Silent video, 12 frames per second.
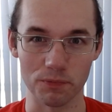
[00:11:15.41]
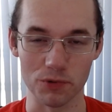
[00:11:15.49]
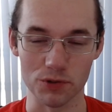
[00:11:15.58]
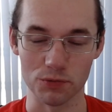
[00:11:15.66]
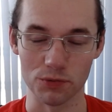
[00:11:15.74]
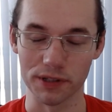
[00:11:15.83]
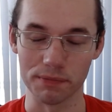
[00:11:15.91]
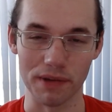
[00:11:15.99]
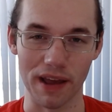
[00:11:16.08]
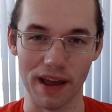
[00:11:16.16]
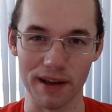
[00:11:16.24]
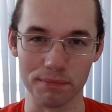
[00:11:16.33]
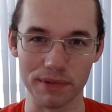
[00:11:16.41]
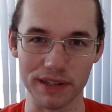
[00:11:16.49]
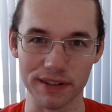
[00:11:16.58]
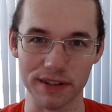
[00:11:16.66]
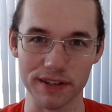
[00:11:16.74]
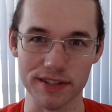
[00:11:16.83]
was really bad
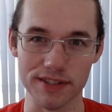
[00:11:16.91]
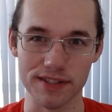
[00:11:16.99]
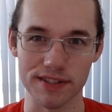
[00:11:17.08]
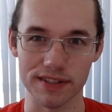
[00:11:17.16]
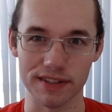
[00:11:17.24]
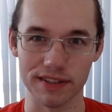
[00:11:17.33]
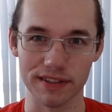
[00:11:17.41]
because